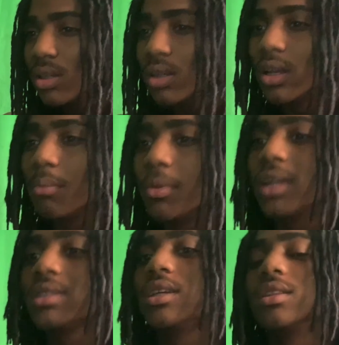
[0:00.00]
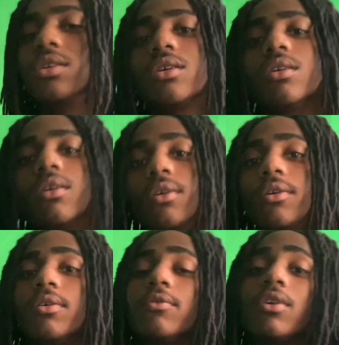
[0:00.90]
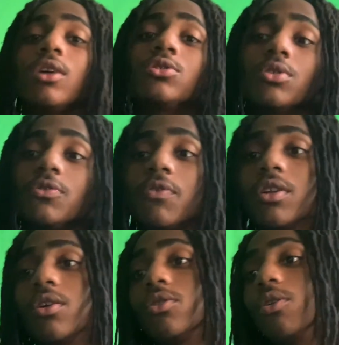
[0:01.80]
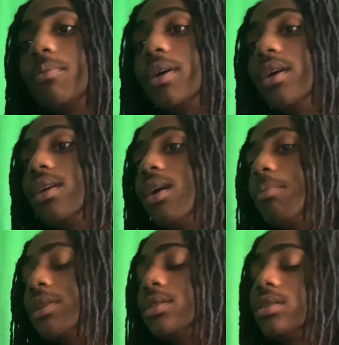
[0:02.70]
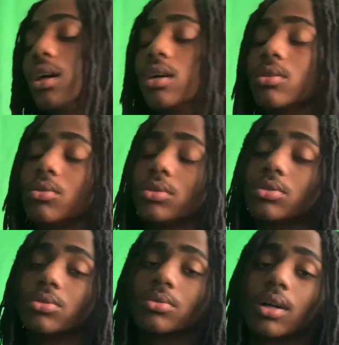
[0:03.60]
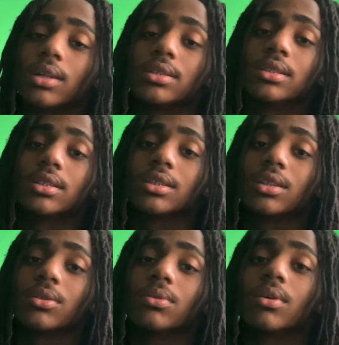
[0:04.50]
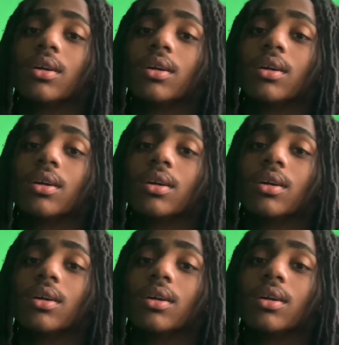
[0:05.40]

Yeah, man, that's the end of it. Y'all enjoyed this video, though, man. Y'all make sure y'all go and subscribe to the channel.